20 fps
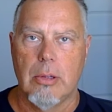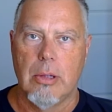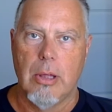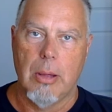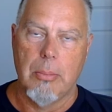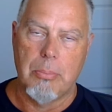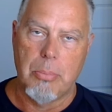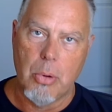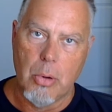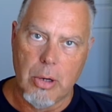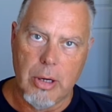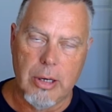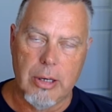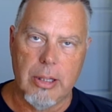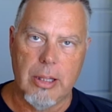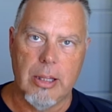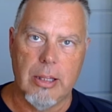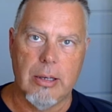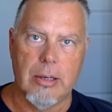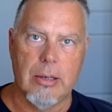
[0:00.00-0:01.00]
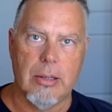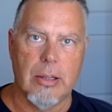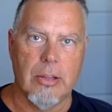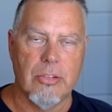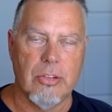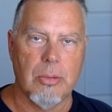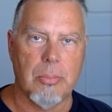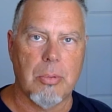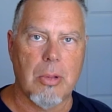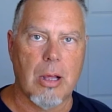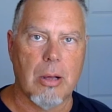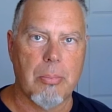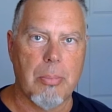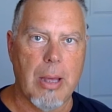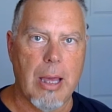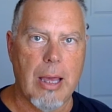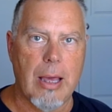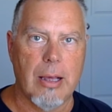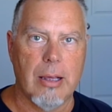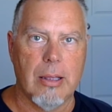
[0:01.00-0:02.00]
and put it in a Ziploc
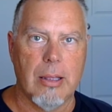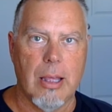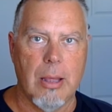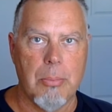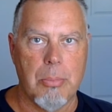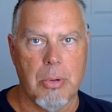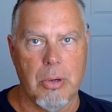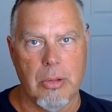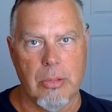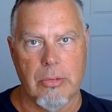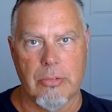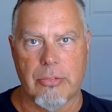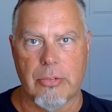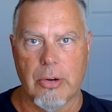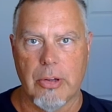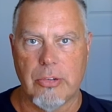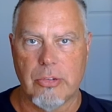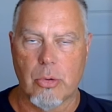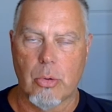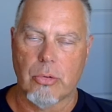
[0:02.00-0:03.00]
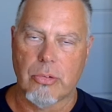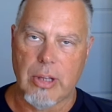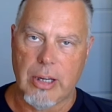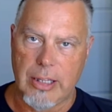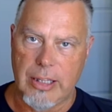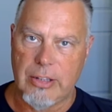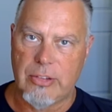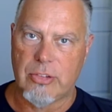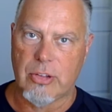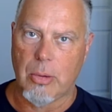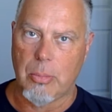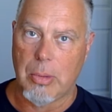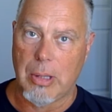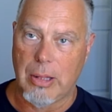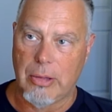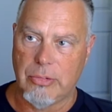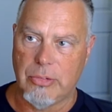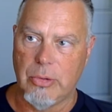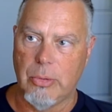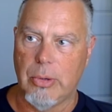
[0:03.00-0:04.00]
bag and put it in the fridge. Of course, I'd eat some while I
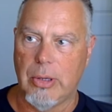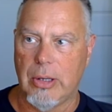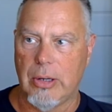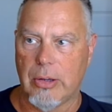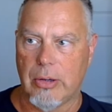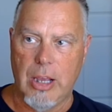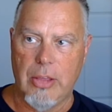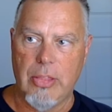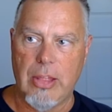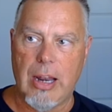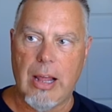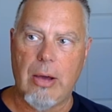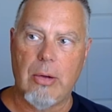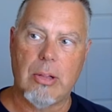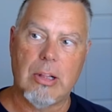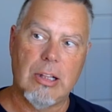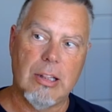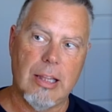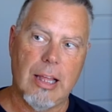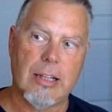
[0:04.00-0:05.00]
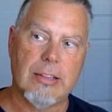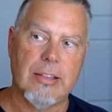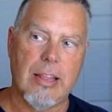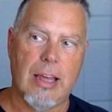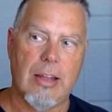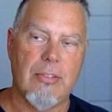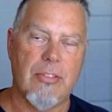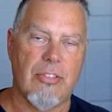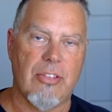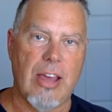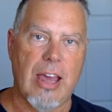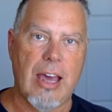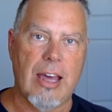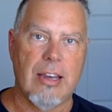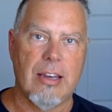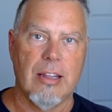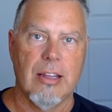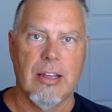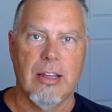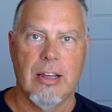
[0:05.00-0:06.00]
was doing it. And then I would collect that
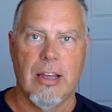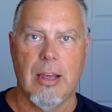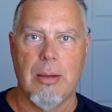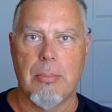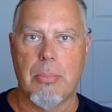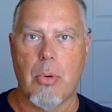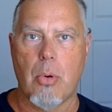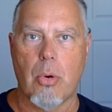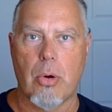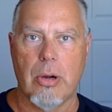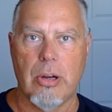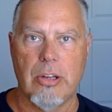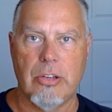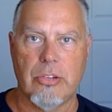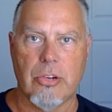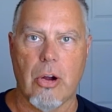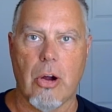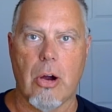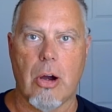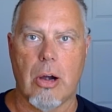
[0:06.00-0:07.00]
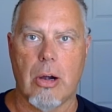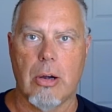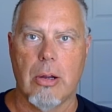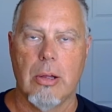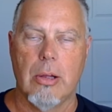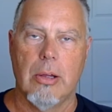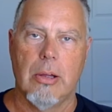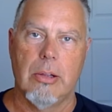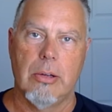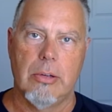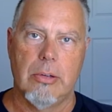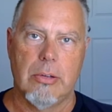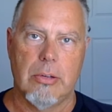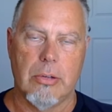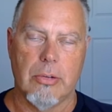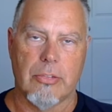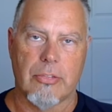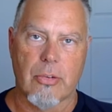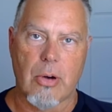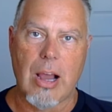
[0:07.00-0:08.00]
fat and pour it in a jar
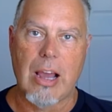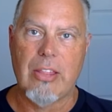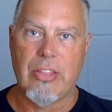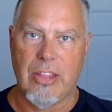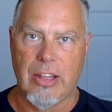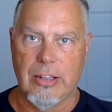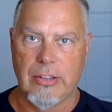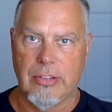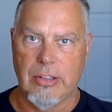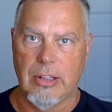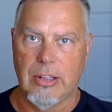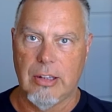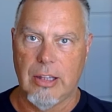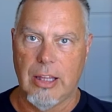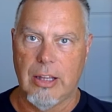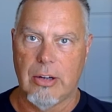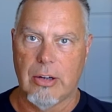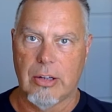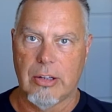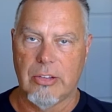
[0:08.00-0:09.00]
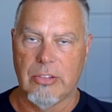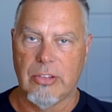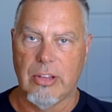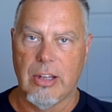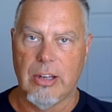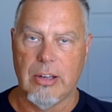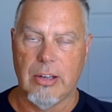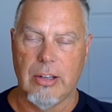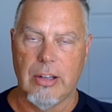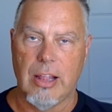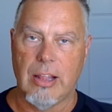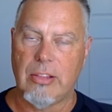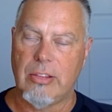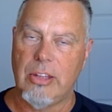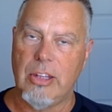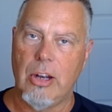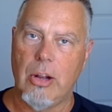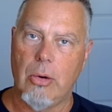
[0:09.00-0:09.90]
to fry things in later. Because then that,